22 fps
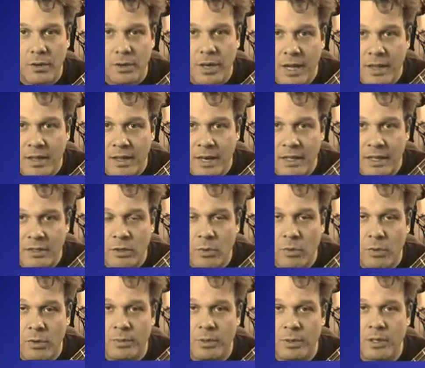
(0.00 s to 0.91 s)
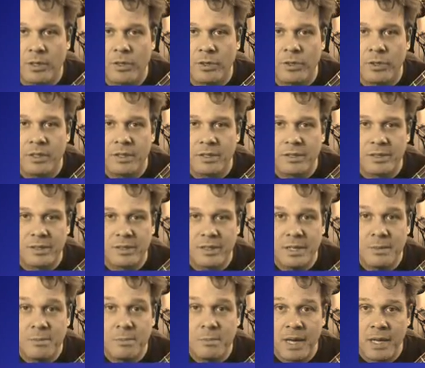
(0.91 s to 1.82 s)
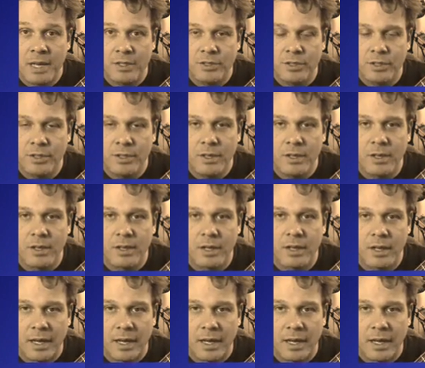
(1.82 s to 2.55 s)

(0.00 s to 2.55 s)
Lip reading: Okay, the next chord we're going to learn is C major,